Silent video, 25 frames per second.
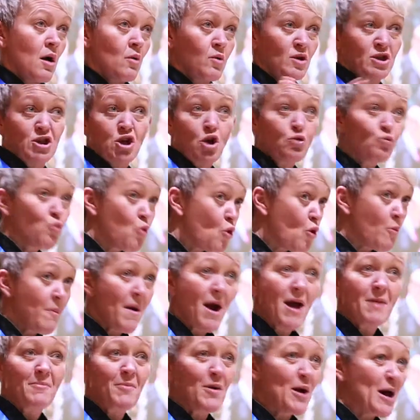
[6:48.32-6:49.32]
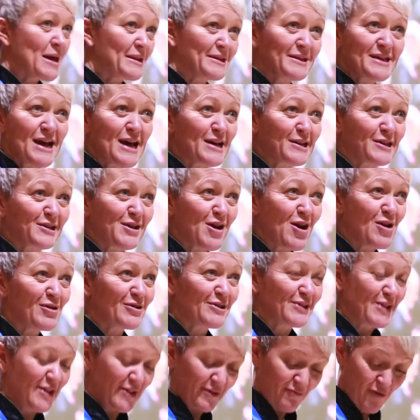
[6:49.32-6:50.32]
We showed wallpaper and
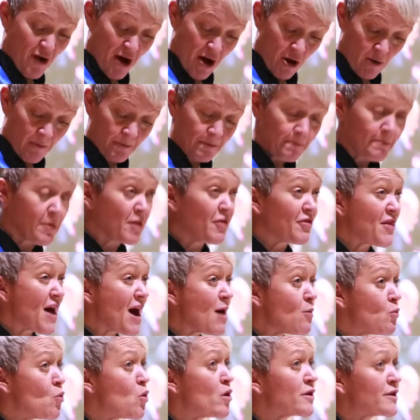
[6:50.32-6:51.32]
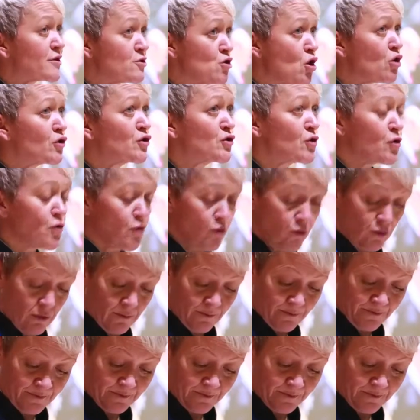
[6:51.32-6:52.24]
textiles as well, but that was not all